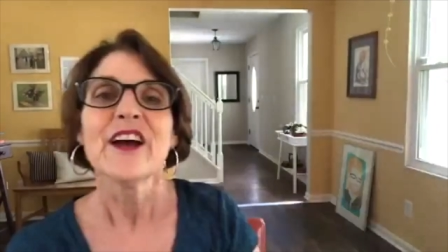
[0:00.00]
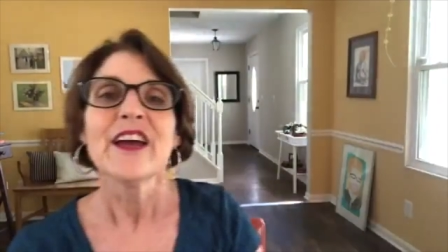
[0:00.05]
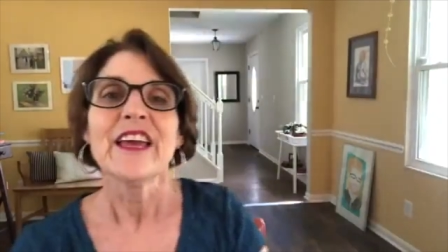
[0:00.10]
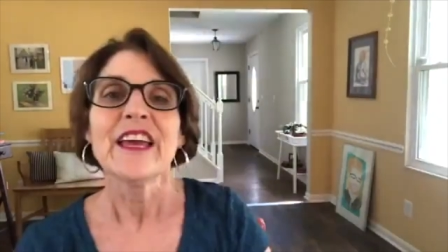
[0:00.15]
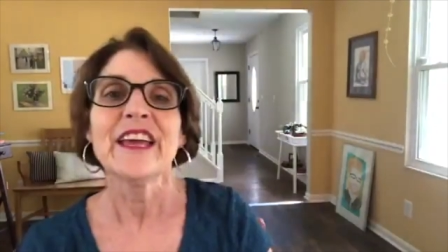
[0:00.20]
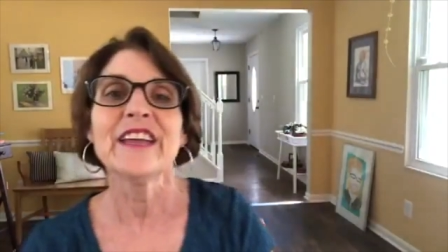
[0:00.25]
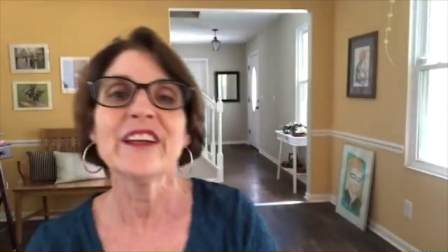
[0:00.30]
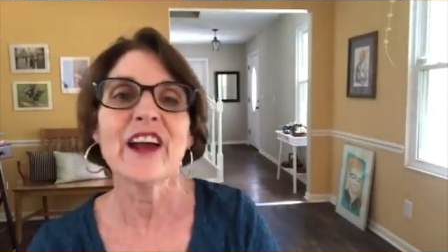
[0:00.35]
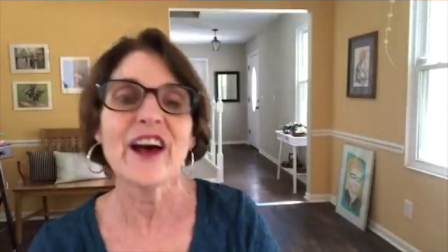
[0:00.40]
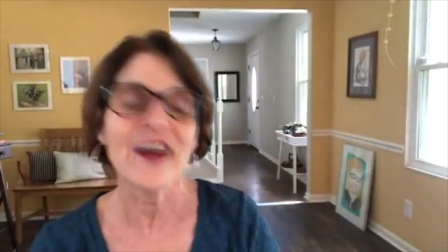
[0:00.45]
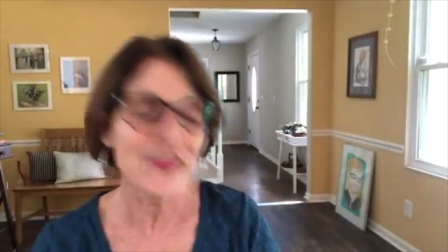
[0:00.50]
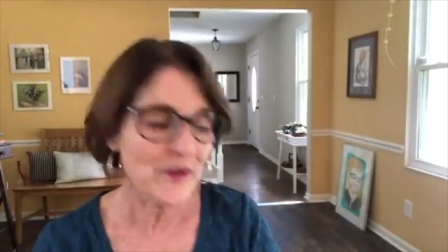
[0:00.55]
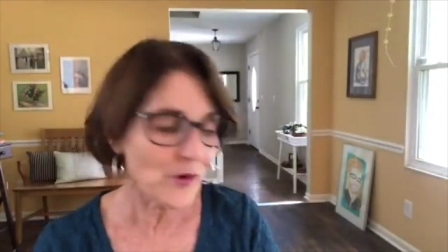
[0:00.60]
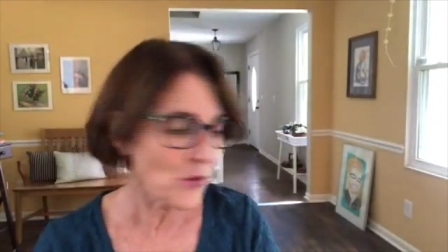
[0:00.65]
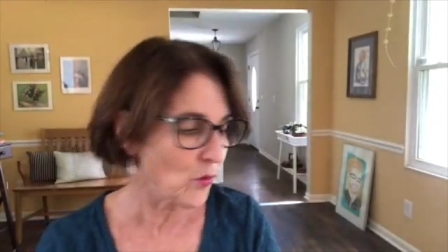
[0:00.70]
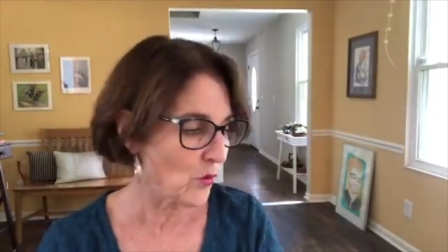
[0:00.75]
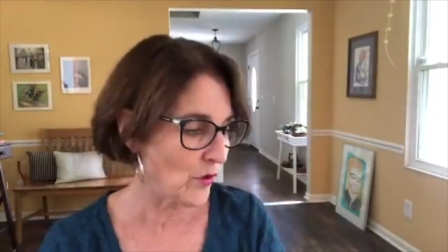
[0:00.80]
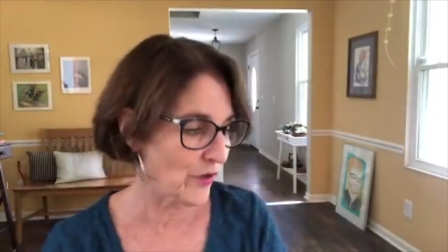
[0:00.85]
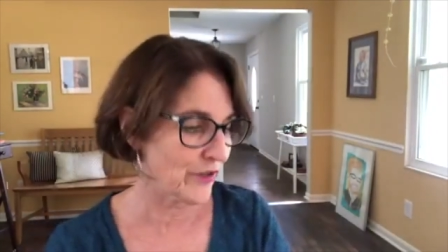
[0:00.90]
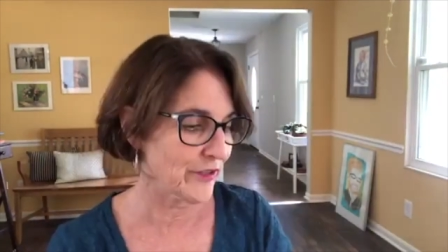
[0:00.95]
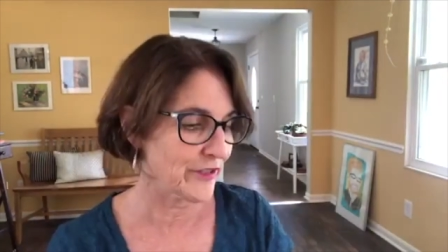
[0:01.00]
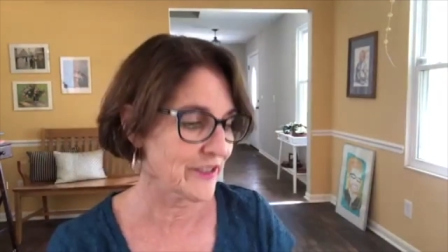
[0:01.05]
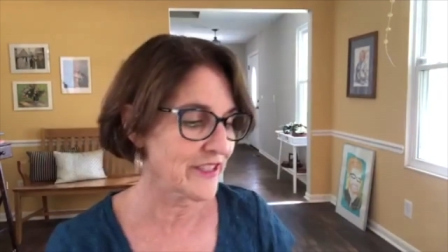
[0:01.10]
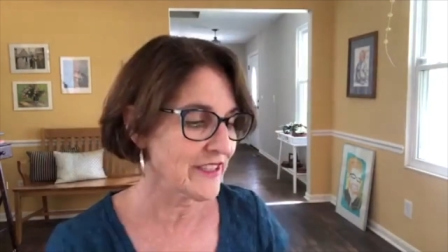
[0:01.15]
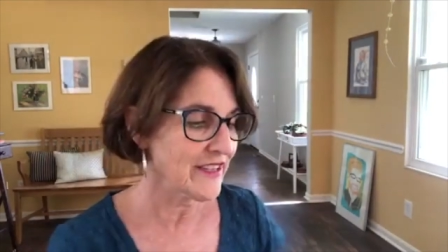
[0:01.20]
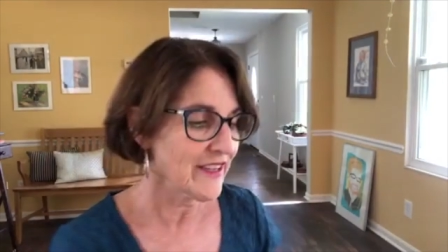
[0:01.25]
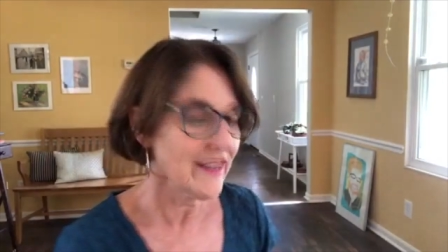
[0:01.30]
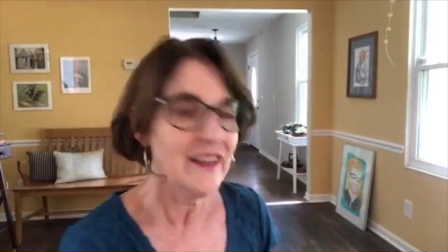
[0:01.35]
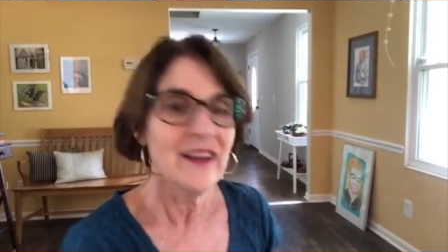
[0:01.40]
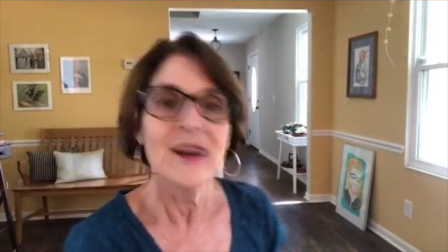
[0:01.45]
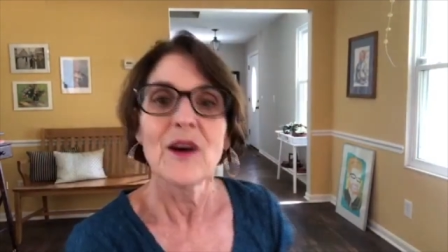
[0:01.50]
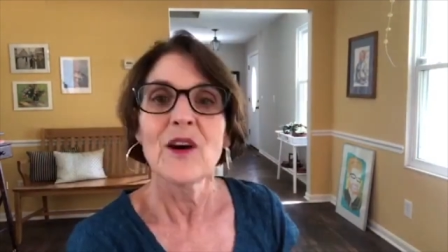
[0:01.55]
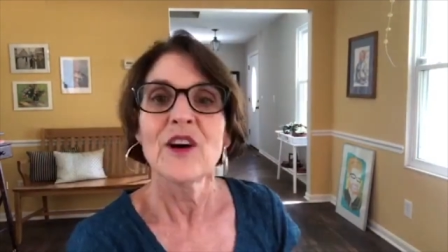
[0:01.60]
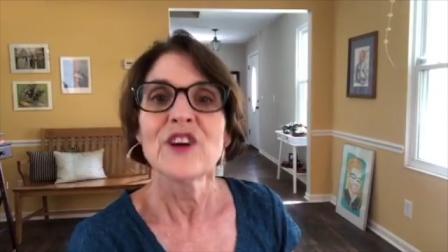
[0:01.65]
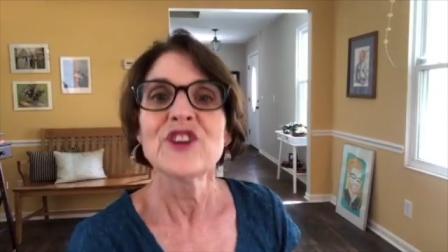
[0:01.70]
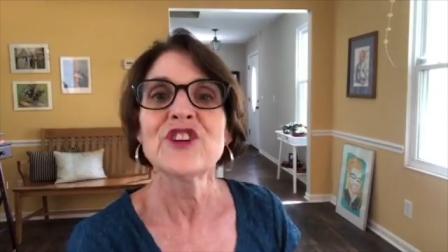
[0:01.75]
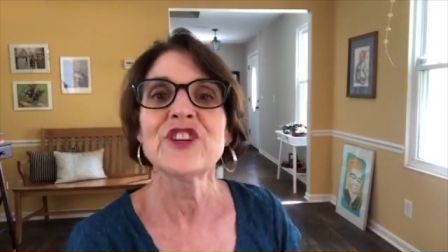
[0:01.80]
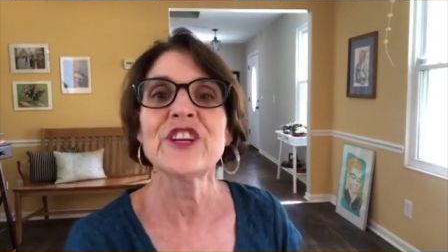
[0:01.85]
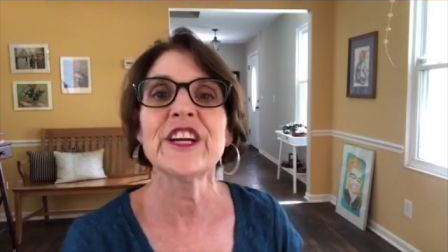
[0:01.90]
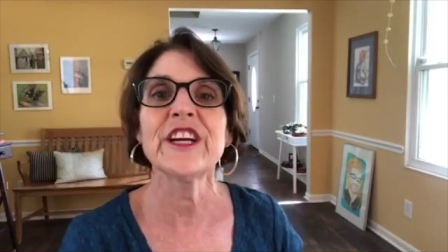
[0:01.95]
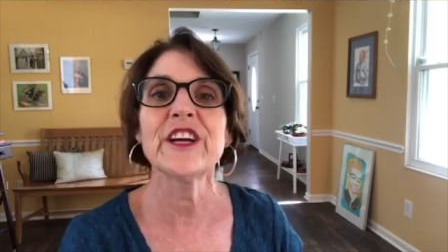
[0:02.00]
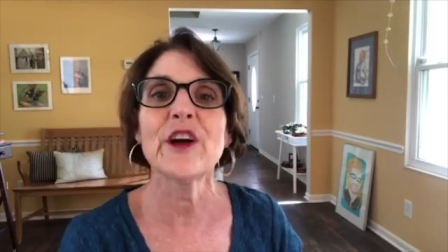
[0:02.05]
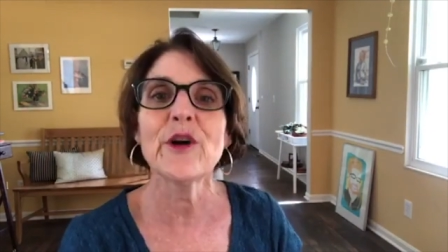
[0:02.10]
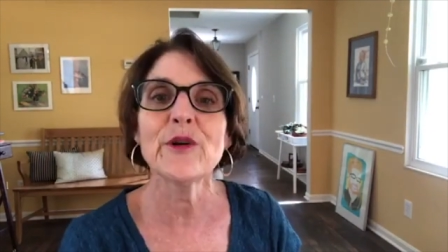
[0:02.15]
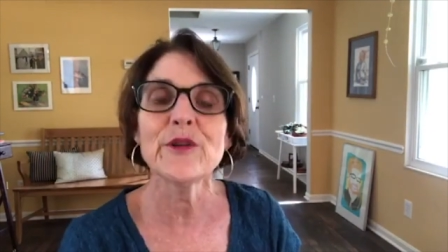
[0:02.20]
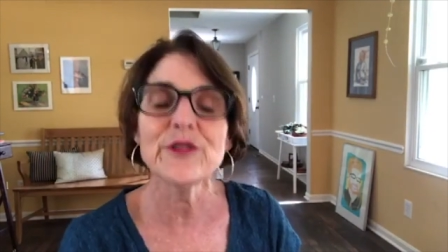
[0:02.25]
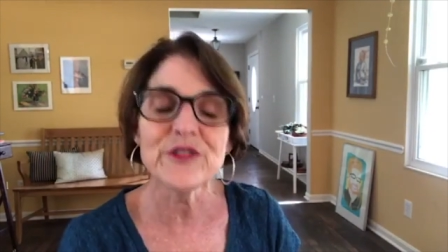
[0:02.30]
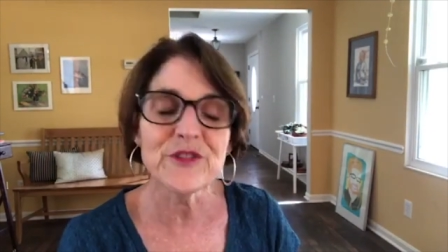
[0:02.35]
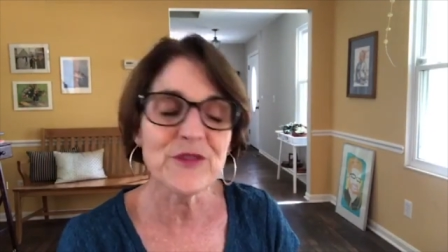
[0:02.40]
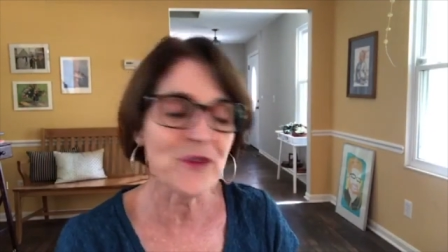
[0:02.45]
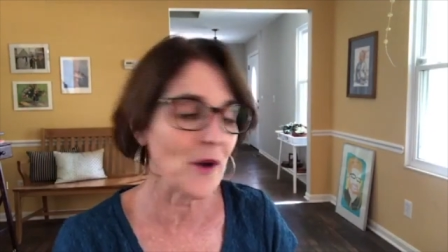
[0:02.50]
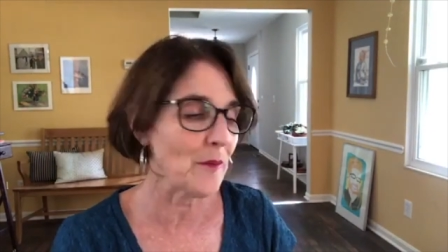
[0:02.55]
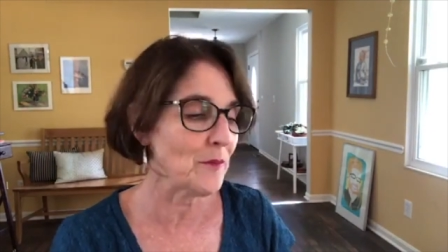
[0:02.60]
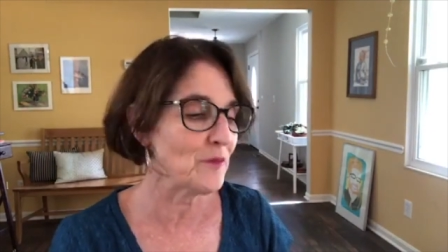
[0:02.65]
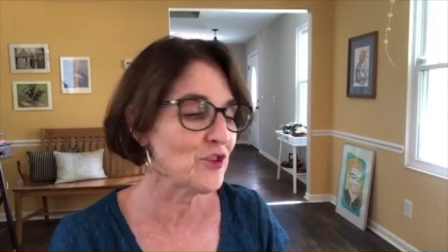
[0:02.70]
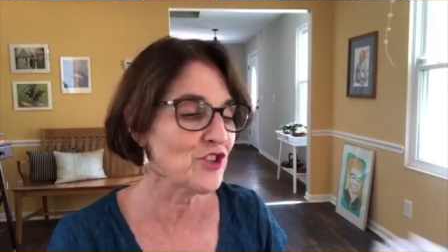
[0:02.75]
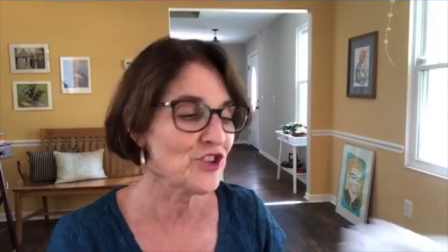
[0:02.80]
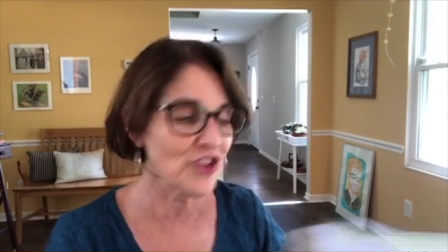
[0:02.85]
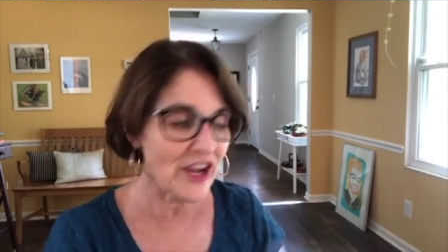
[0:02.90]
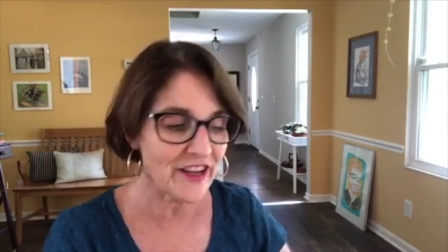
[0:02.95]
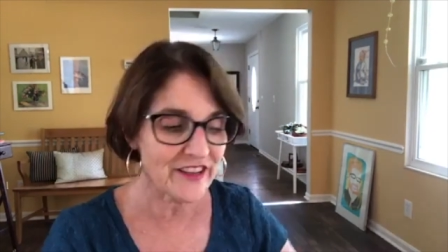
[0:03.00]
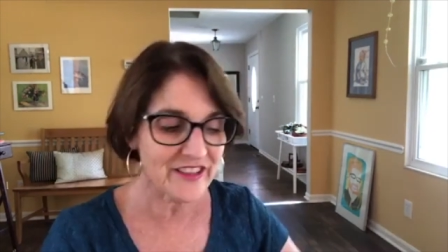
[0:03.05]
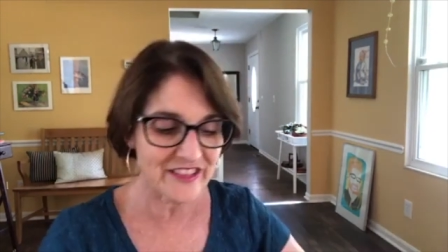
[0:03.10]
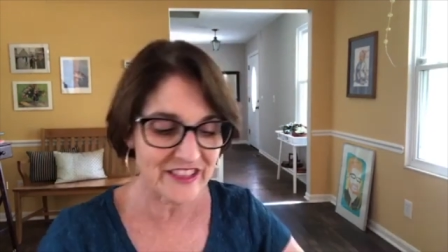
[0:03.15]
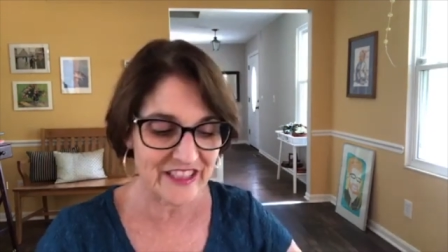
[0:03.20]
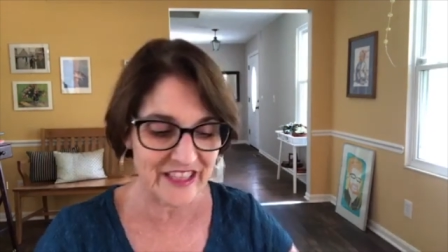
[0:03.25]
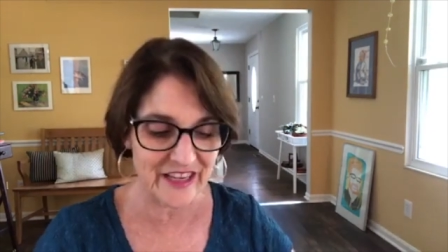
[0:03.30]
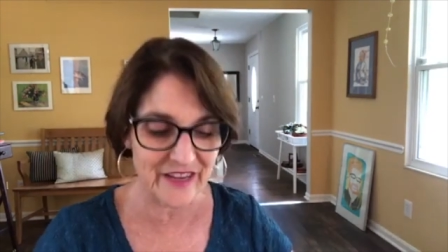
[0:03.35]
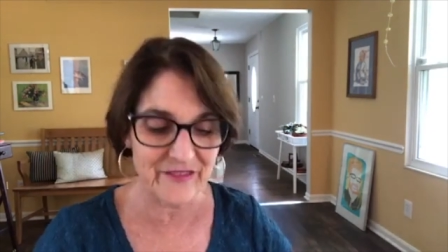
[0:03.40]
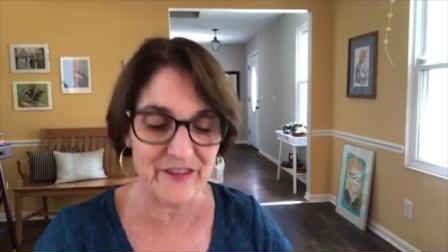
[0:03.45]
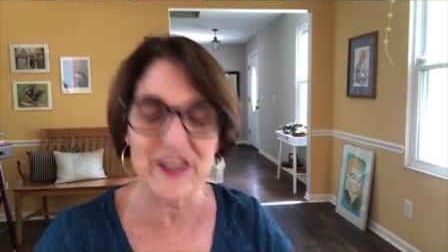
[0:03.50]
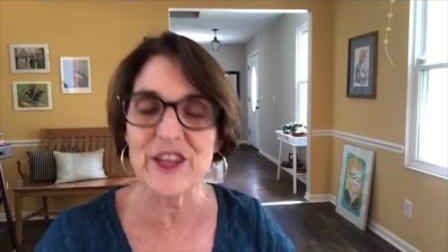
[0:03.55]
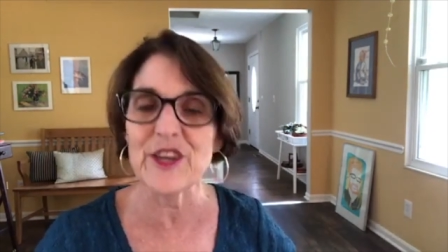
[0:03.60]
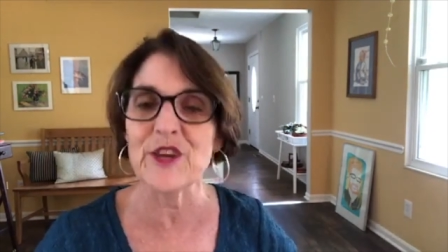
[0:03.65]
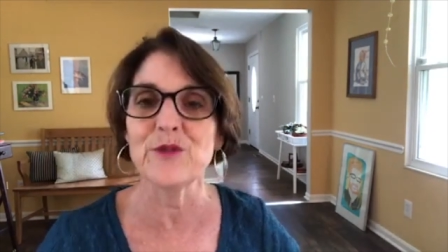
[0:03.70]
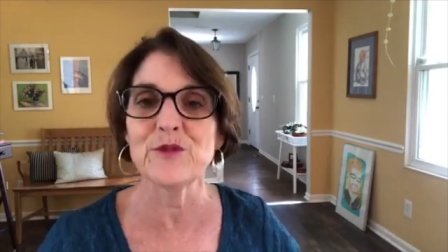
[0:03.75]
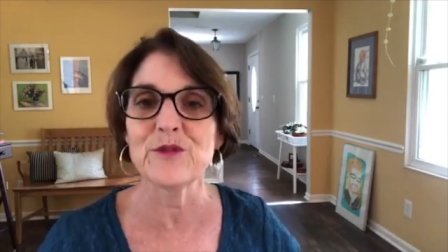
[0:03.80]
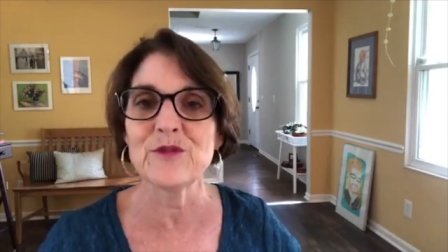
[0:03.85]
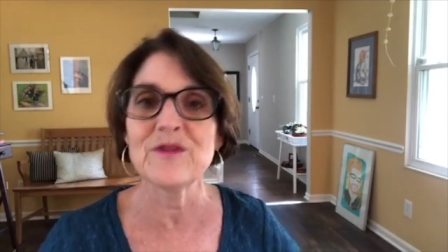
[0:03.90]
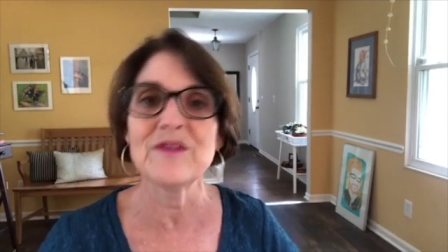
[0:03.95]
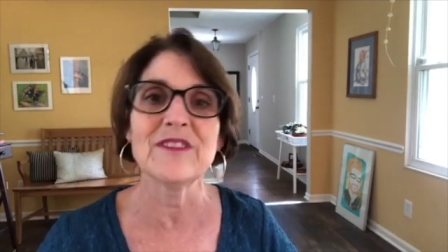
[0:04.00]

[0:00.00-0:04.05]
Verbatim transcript: In other words, she goes from just giving you